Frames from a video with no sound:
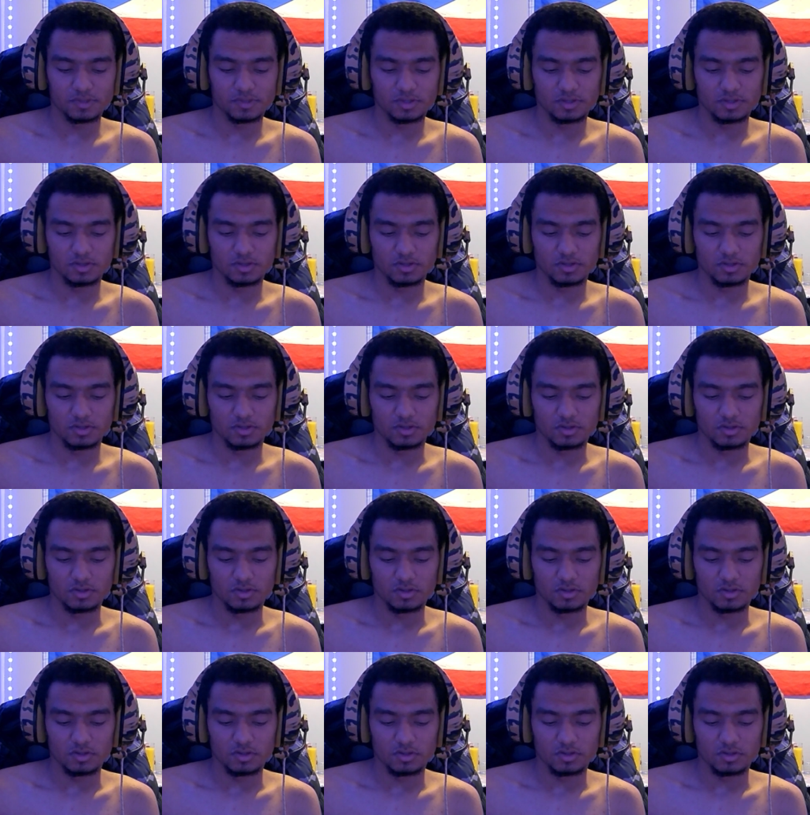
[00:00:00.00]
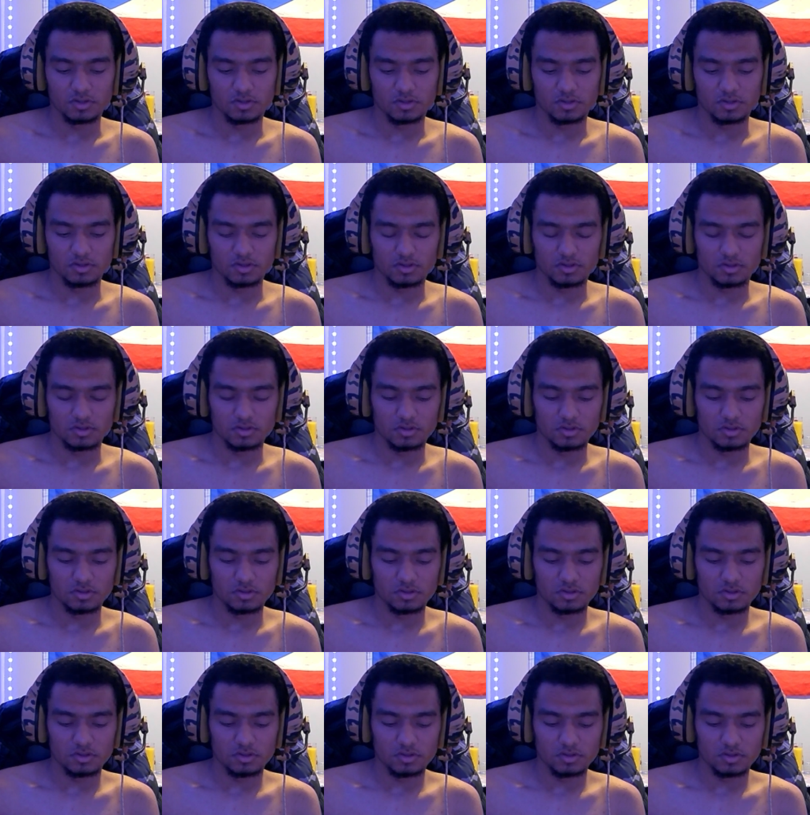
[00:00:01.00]

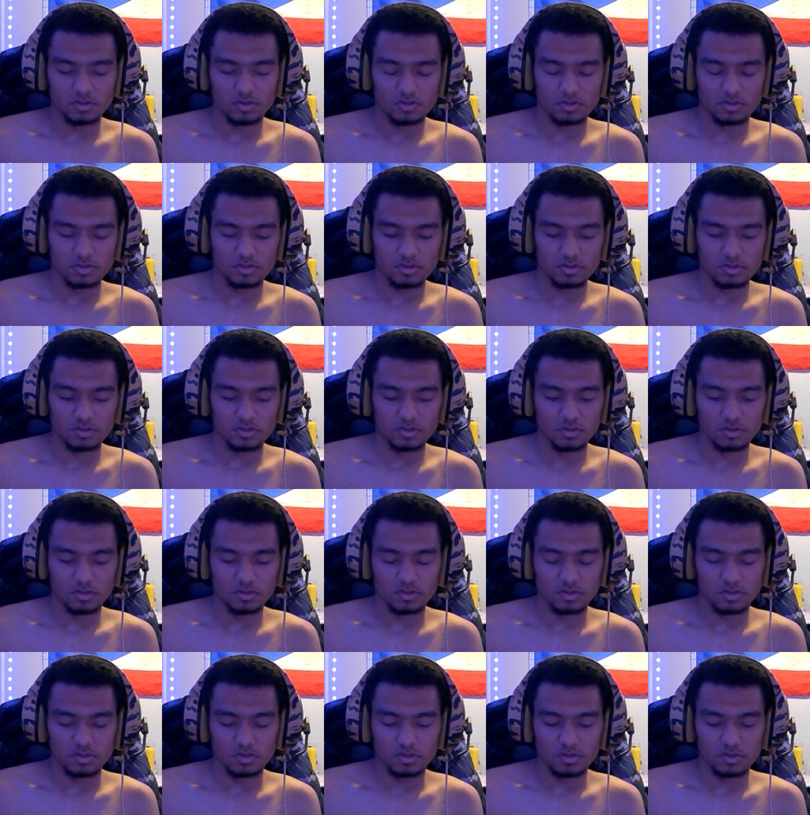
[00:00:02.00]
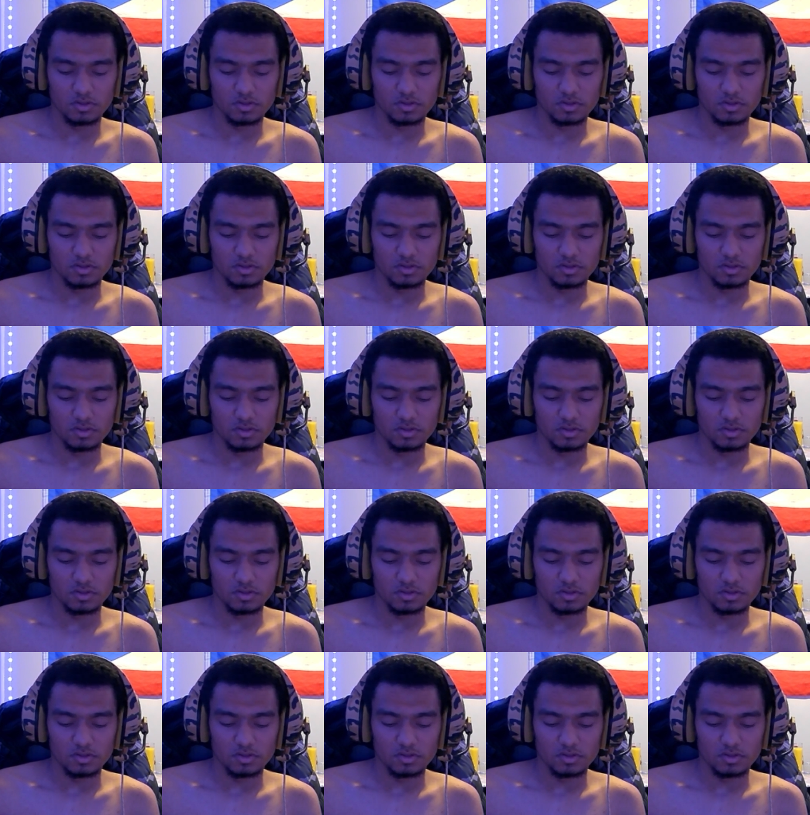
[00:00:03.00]
Nobody speaks.